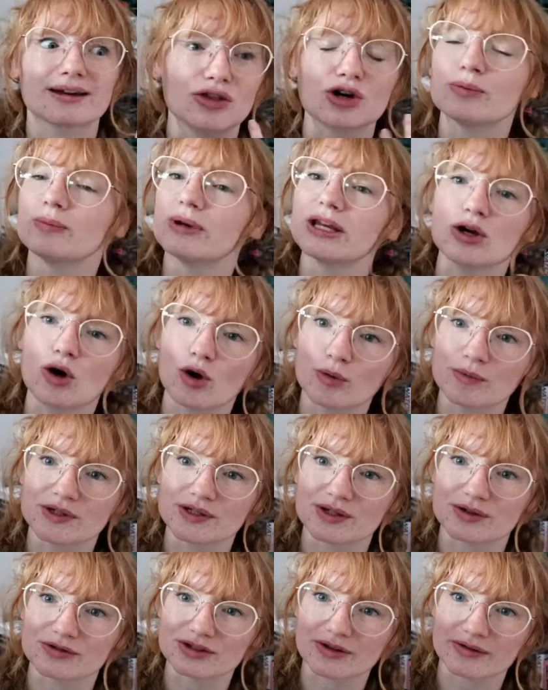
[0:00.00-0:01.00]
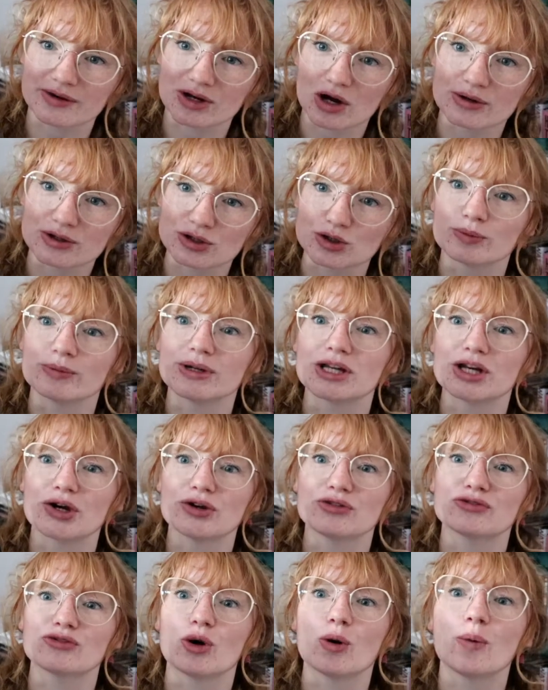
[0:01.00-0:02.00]
the complete opposite of something I would normally
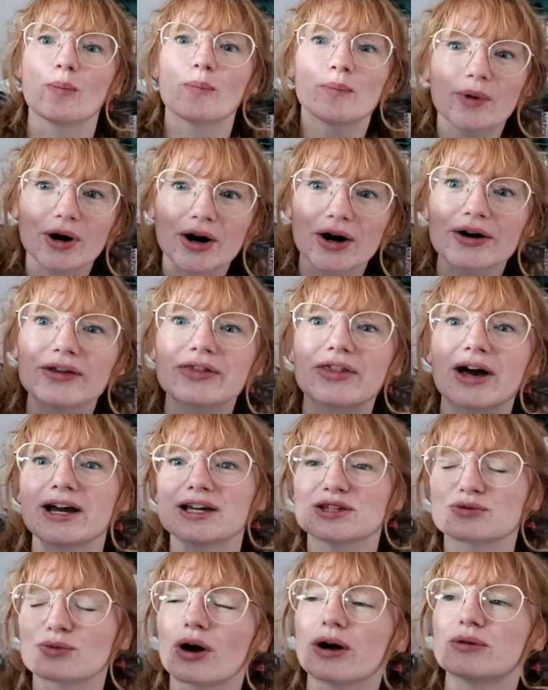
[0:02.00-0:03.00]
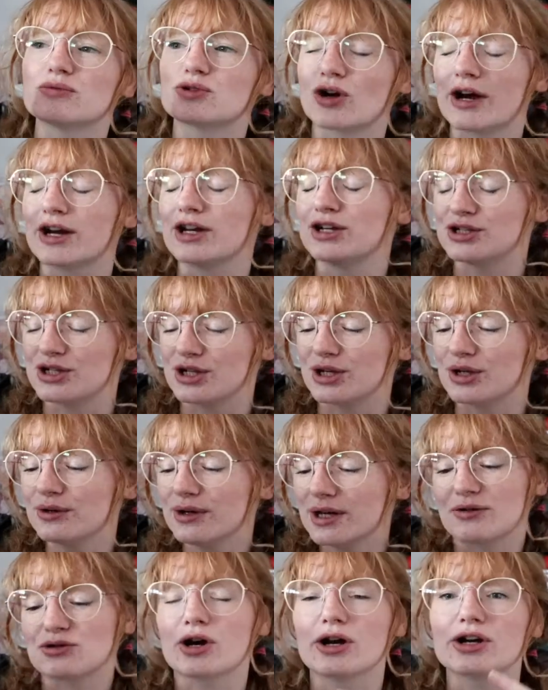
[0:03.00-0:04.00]
go for, but that is what I'm trying to do.
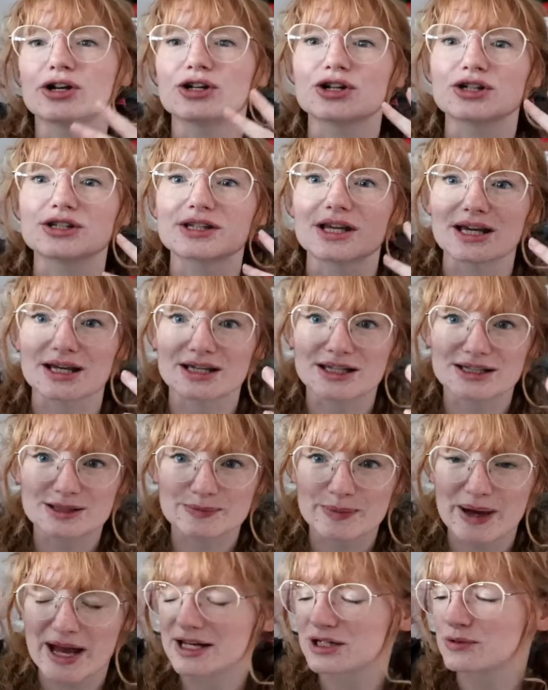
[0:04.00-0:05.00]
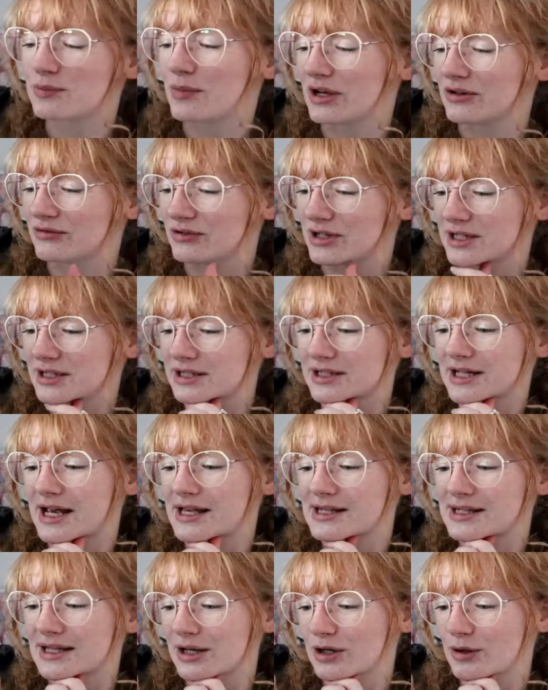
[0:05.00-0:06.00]
I'm trying to just expand my read and
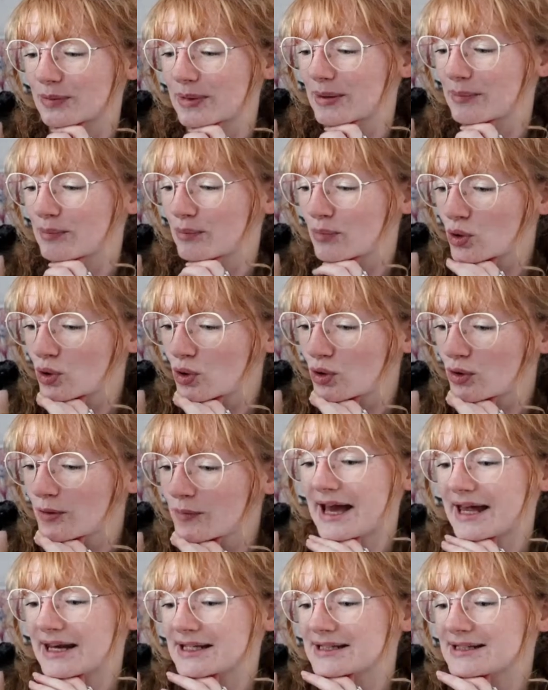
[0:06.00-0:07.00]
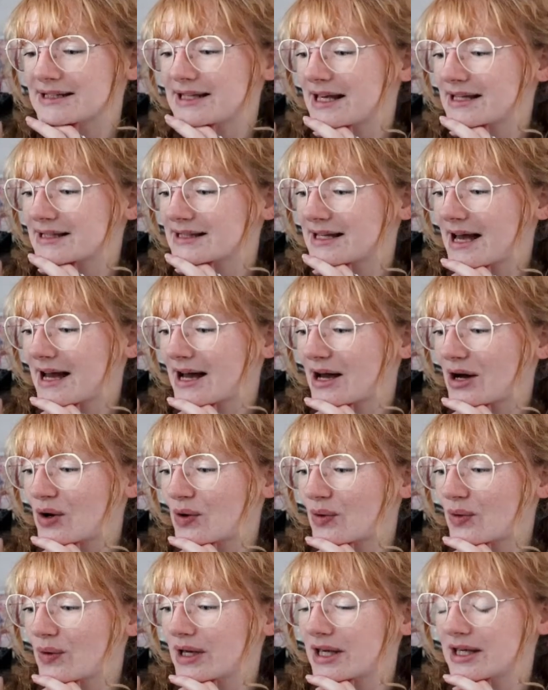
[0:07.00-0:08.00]
taste a little bit more. And it says
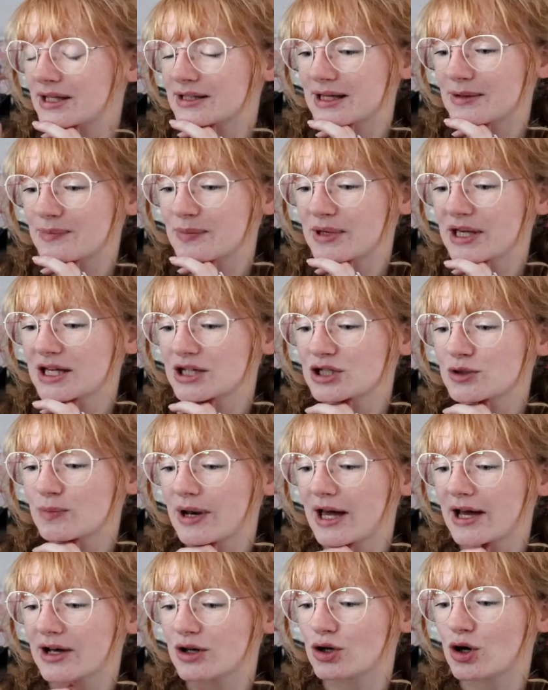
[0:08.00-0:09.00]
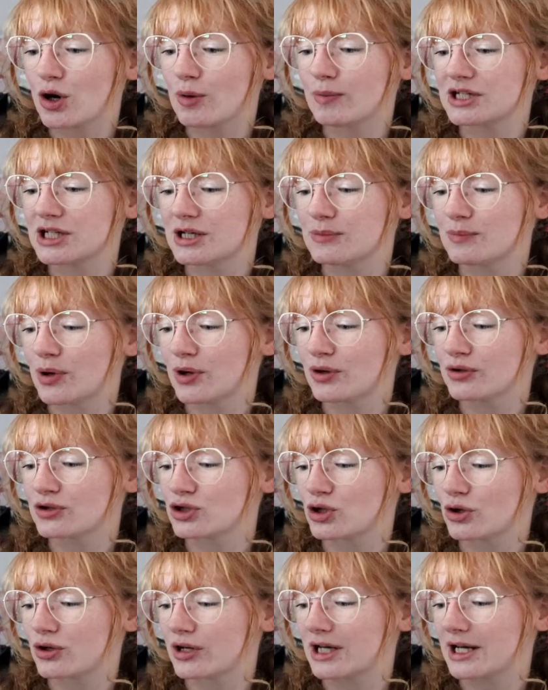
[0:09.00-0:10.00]
how it's a pitch black comedy, both
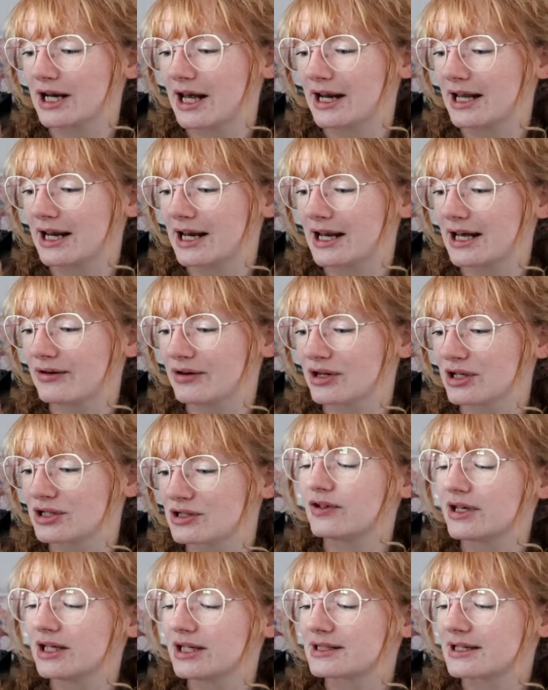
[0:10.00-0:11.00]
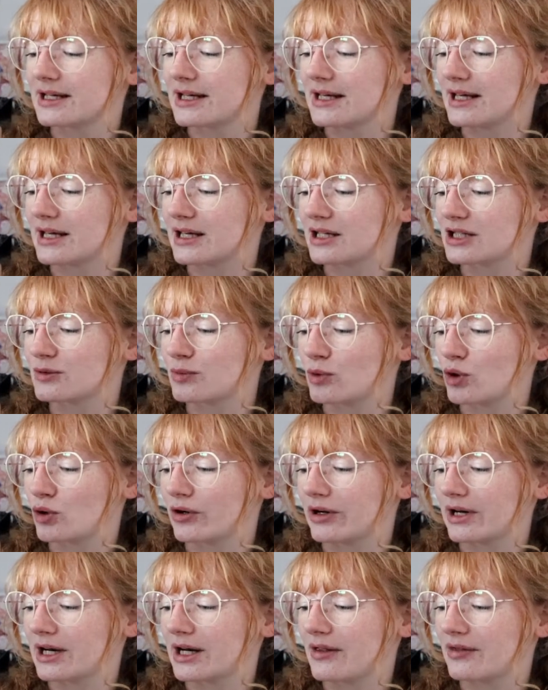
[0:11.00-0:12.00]
shocking and hilarious, fearlessly
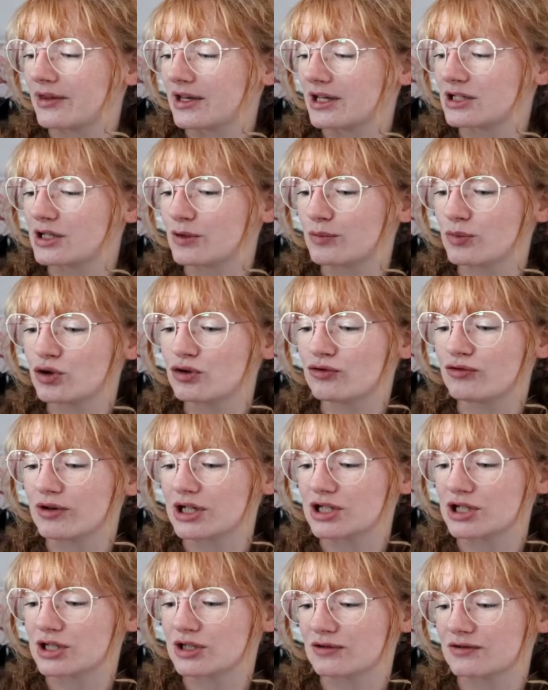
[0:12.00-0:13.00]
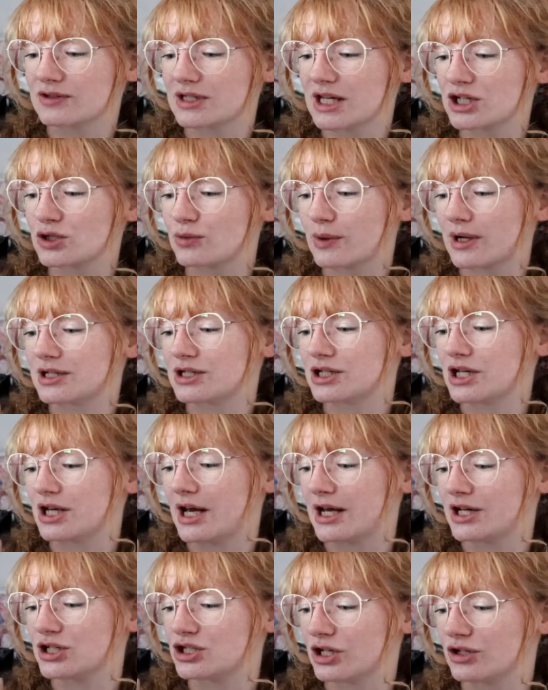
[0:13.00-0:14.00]
exploring the taboo regions of sexuality
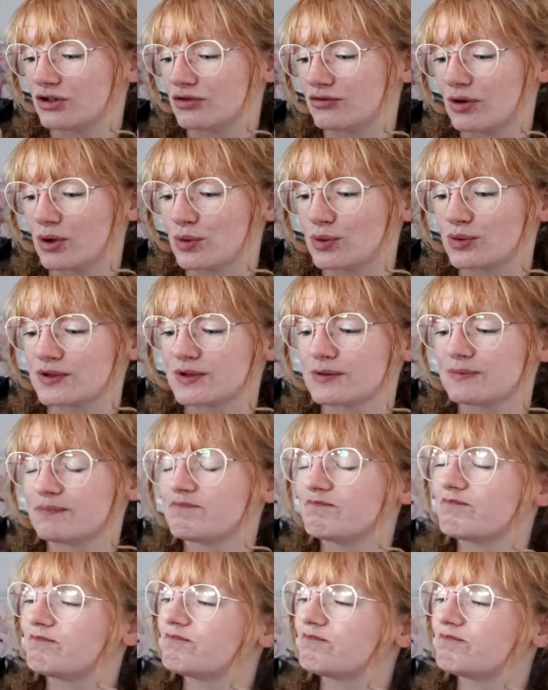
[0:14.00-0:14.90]
and gender roles.